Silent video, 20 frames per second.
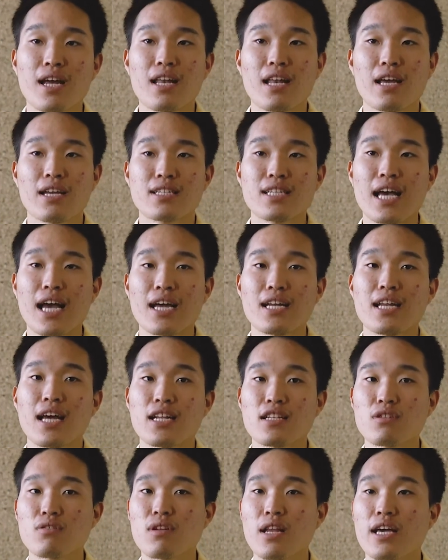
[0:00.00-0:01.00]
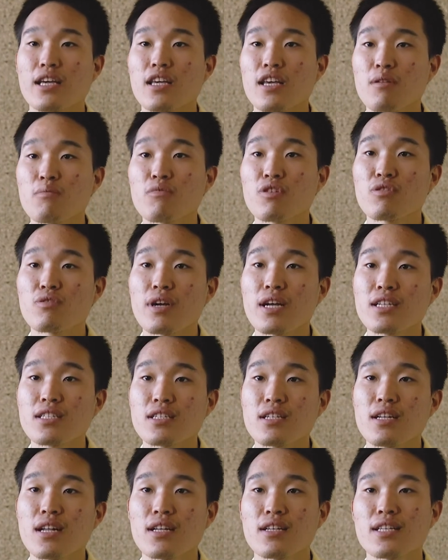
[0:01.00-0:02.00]
Like tying that to like
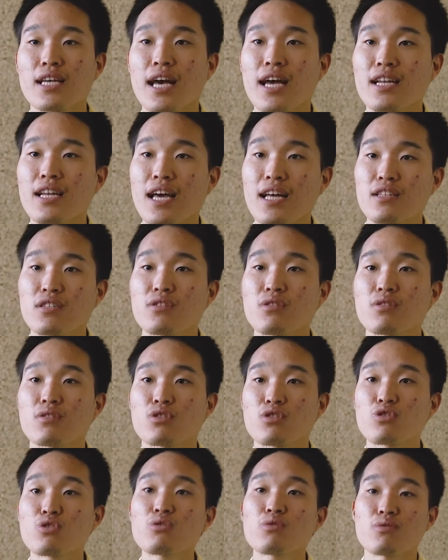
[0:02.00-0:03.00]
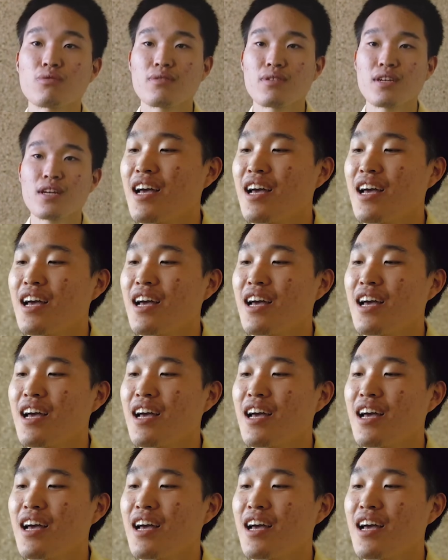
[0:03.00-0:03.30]
immigration and tying that to truth.